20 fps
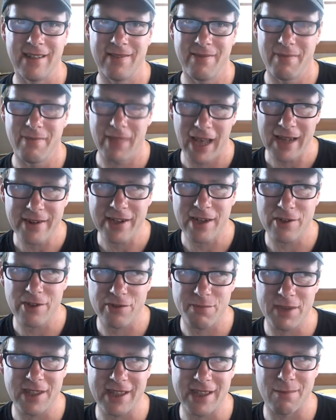That tells
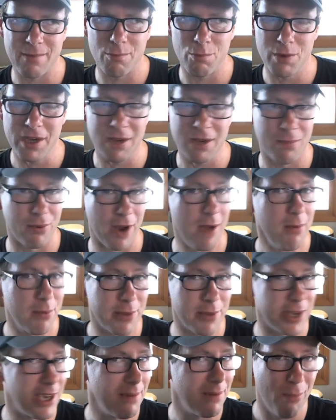me that we could
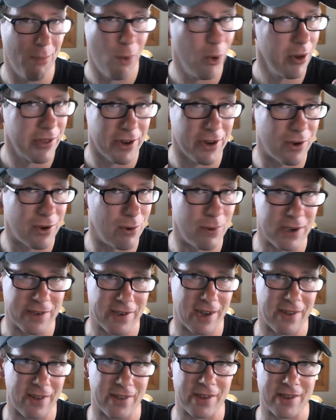probably get more than two weeks
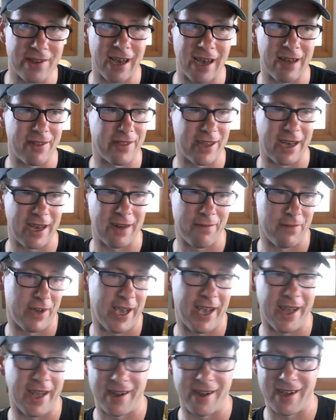out of, the, out of, out of a
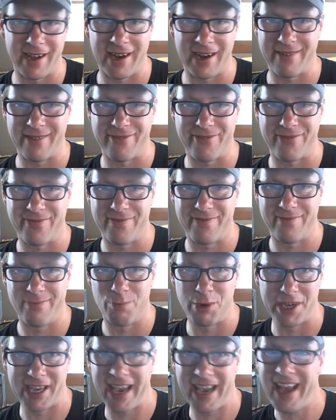head. And if
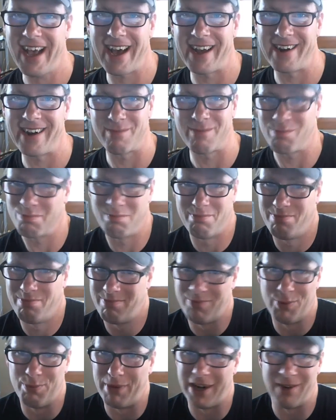we can,
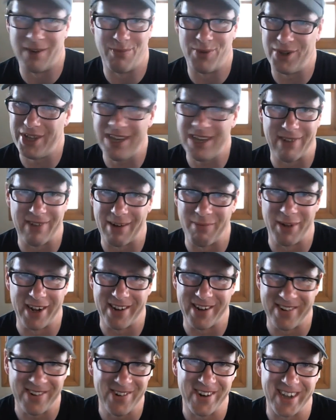you better believe I'm going to
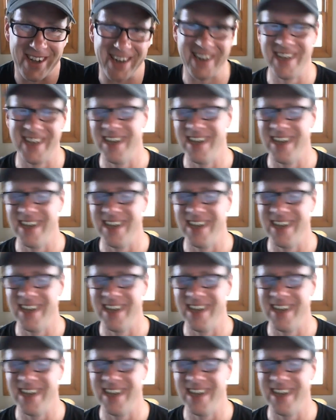do it.